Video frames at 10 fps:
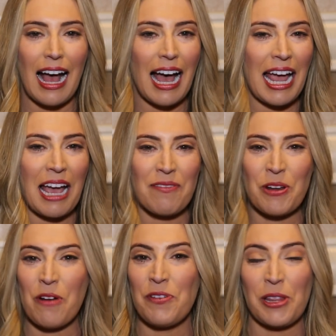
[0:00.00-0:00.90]
I have
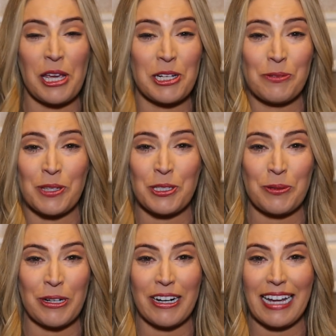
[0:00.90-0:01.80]
no affiliation with his
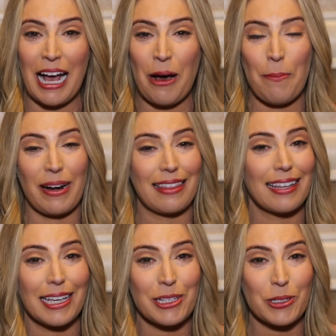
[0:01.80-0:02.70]
Twitter account, but I
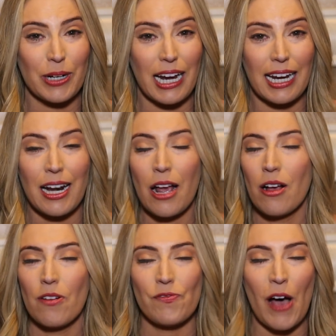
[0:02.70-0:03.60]
think he's great.
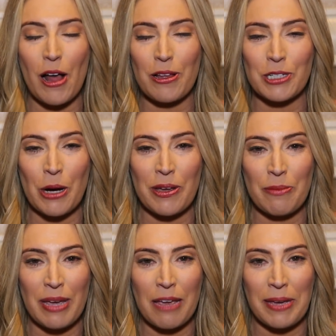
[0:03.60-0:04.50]
Follow Joey the
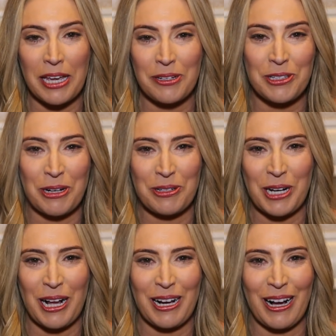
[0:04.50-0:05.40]
Baby, Joe
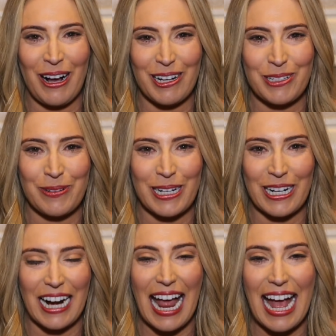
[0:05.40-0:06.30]
Cheong, on
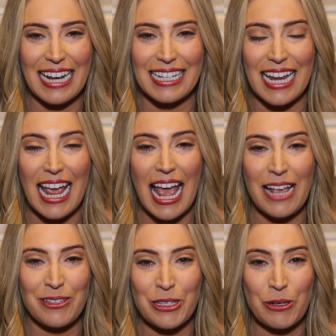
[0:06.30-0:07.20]
Twitter at
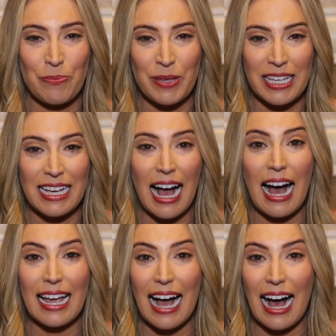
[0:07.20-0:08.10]
S U B
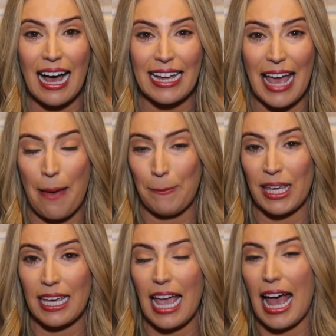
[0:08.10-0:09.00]
I I M
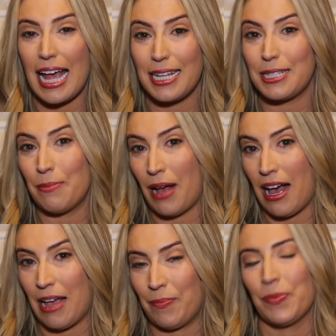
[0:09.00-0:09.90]
E at
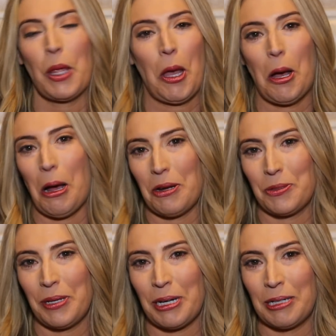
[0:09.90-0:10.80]
Sabime on
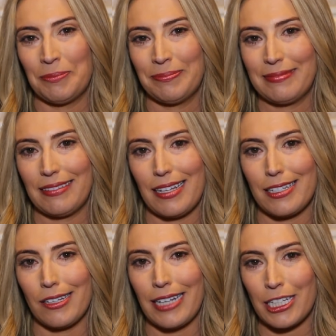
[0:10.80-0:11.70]
Twitter.
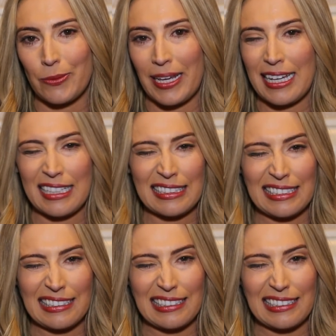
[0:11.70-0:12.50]
Until next week.